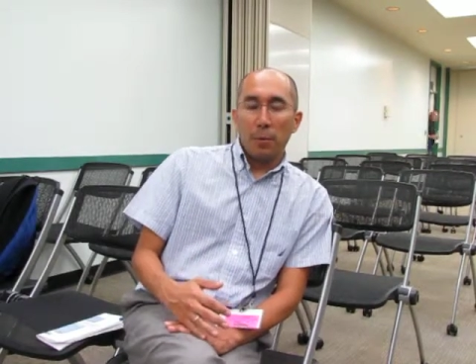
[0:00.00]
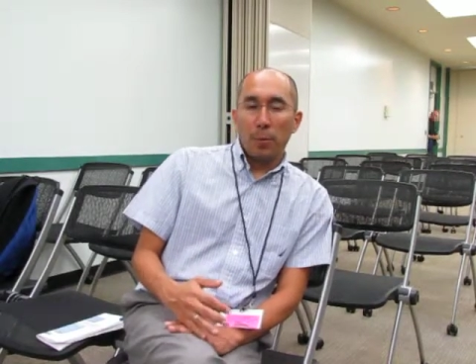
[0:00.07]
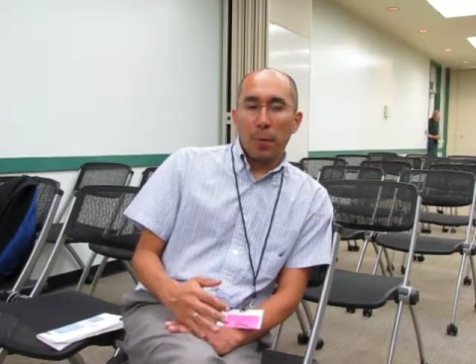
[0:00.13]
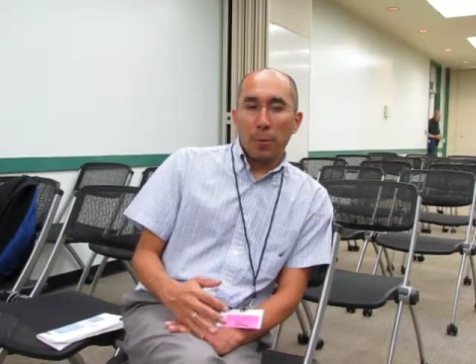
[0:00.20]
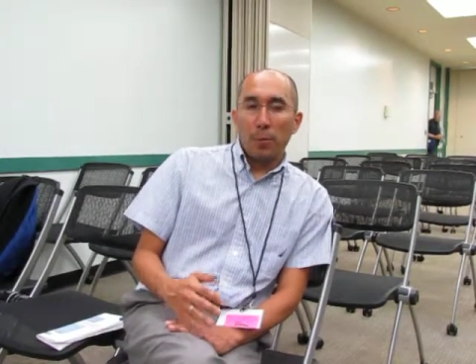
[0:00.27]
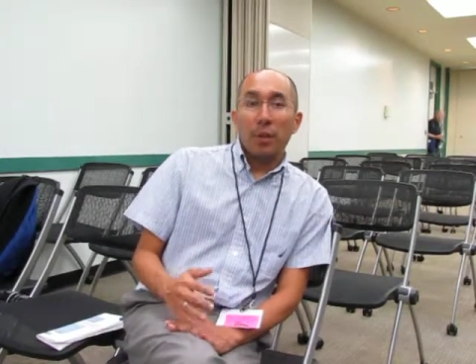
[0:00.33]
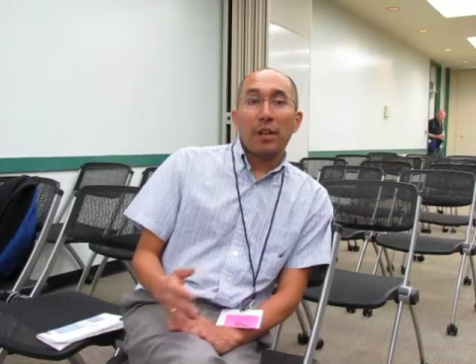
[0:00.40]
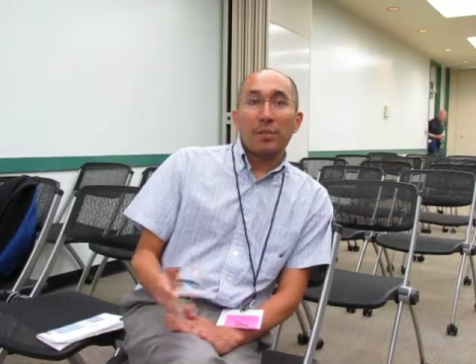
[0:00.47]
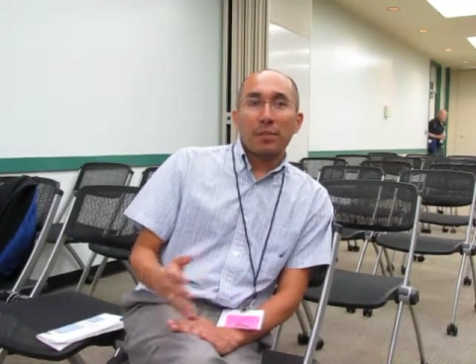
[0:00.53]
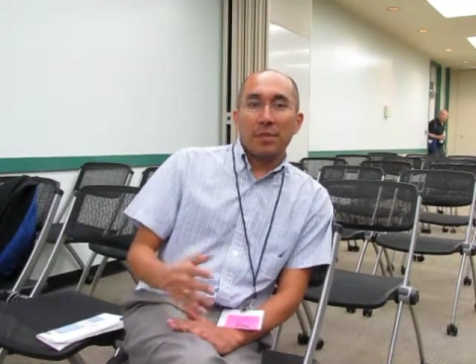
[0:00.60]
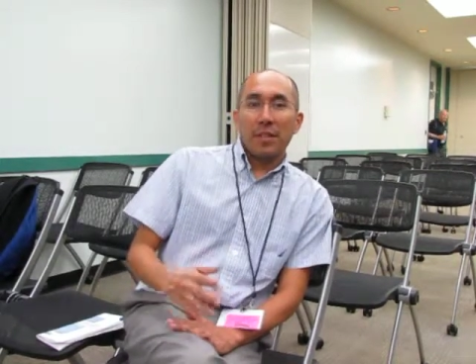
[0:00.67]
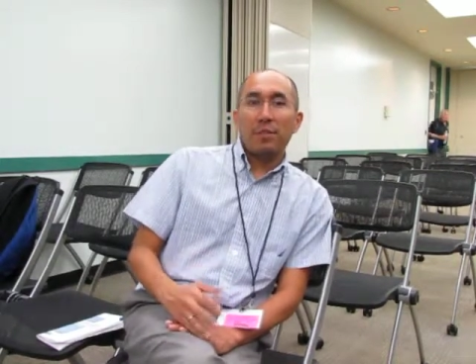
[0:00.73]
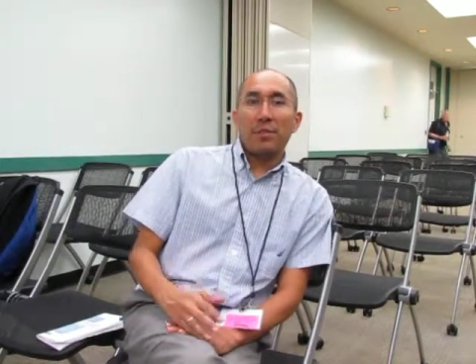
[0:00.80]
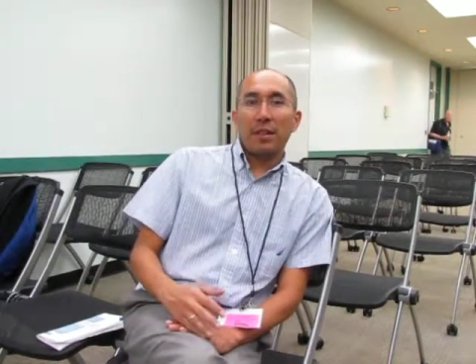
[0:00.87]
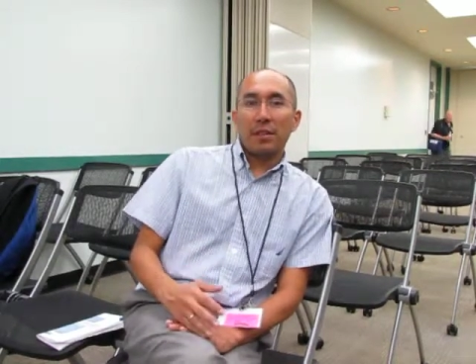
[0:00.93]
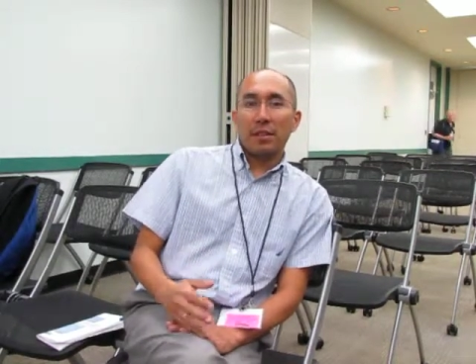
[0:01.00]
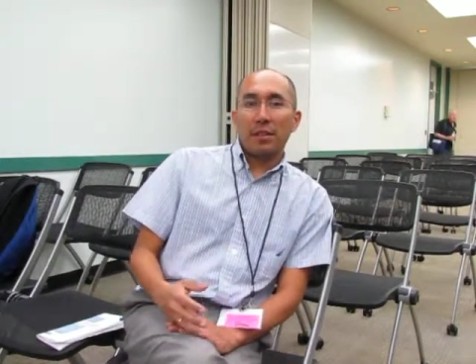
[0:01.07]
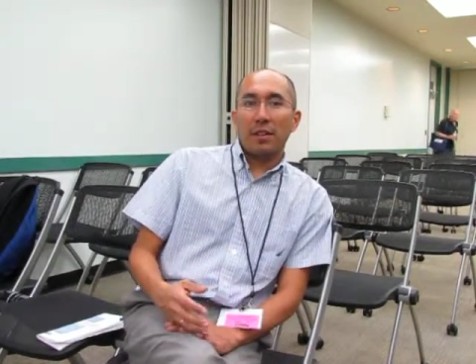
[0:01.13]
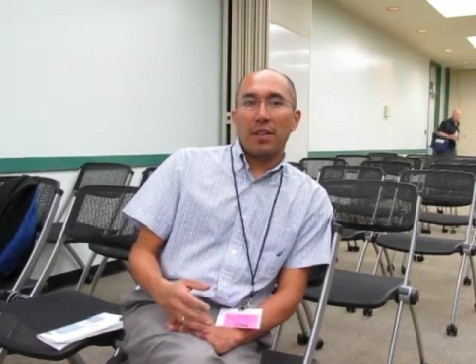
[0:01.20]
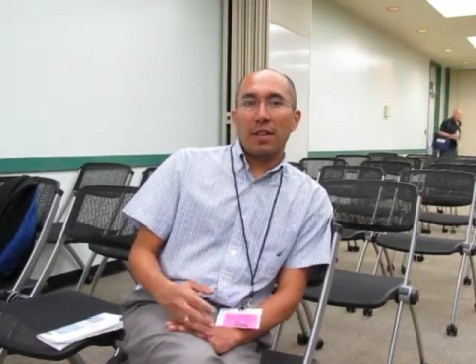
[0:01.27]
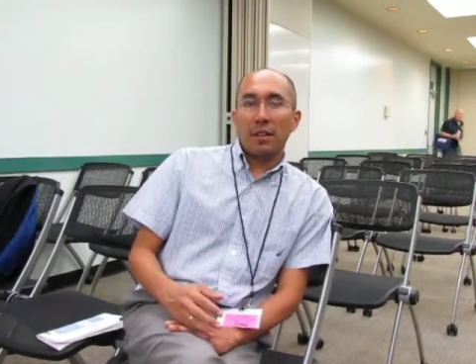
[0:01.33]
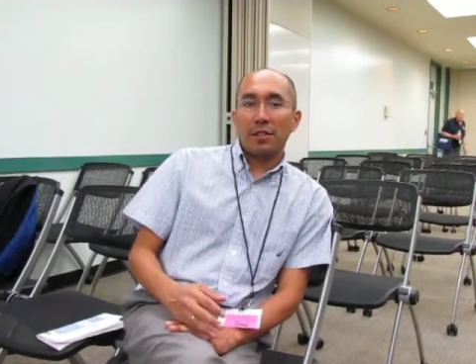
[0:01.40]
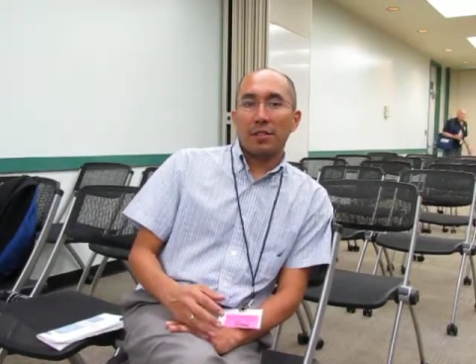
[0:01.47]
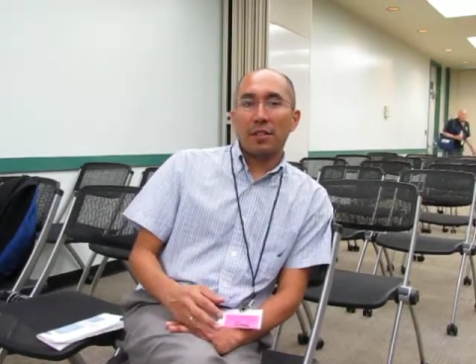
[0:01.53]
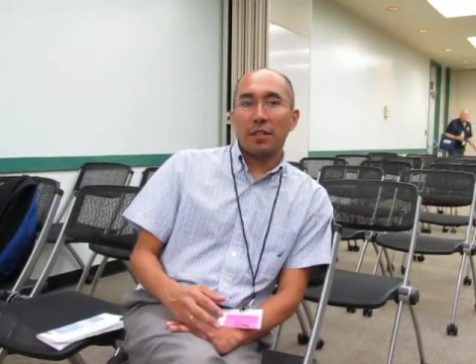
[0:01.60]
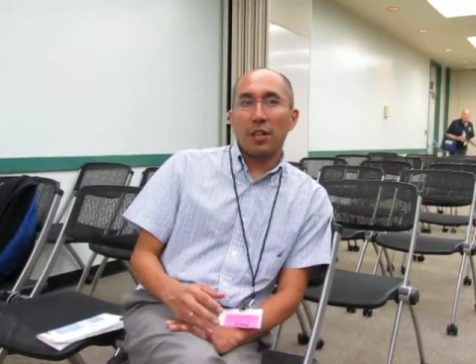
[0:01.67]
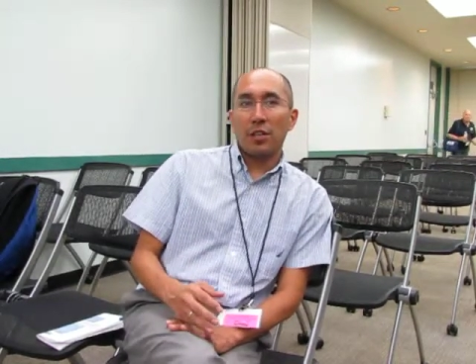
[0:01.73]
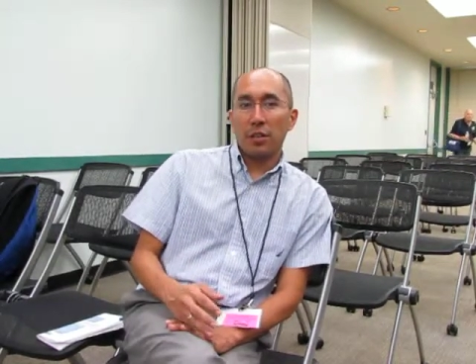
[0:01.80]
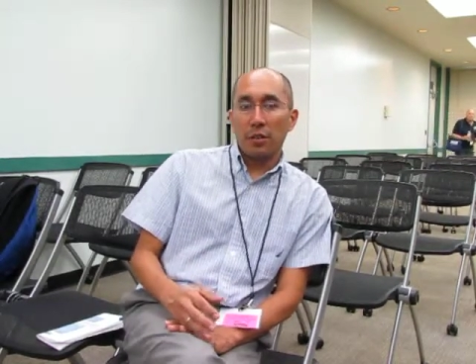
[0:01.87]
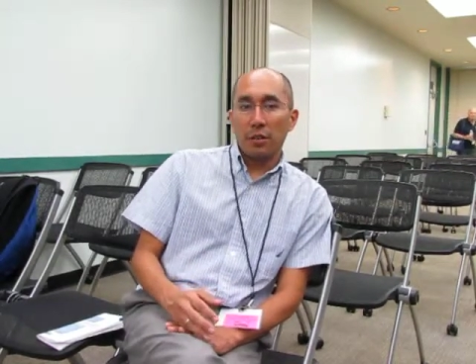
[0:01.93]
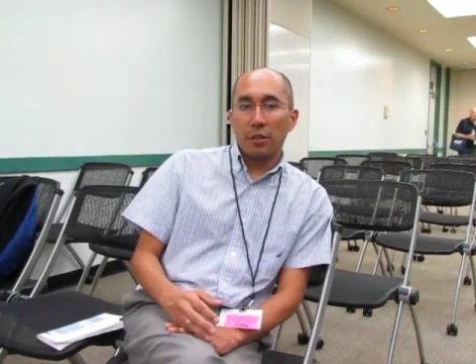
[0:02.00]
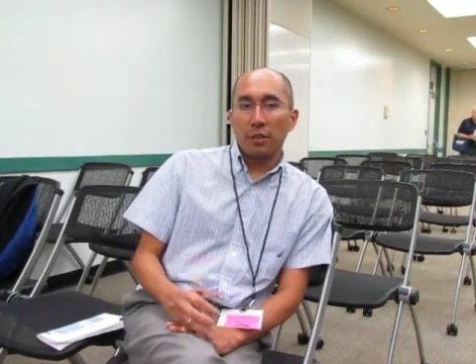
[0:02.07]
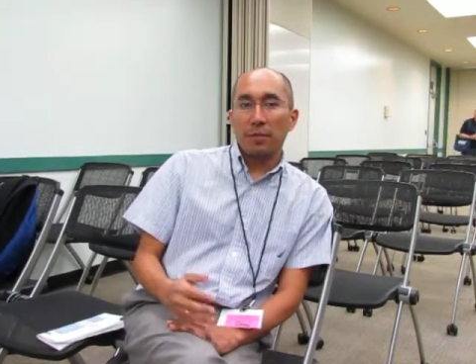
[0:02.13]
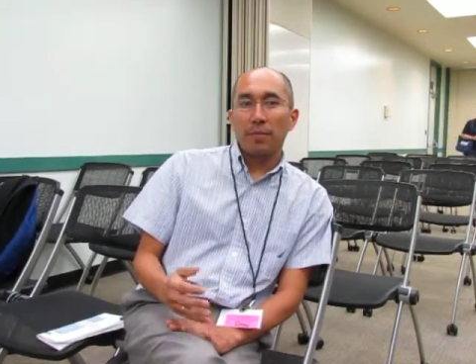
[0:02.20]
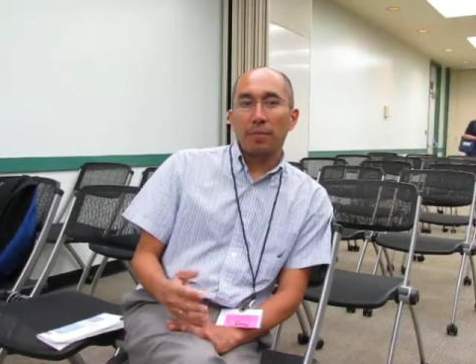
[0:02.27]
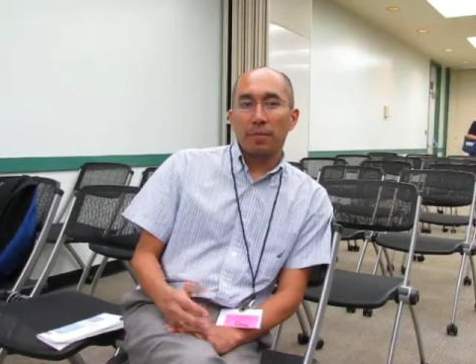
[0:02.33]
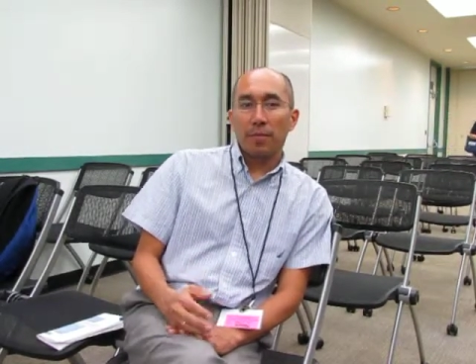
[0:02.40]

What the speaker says: were accepted in session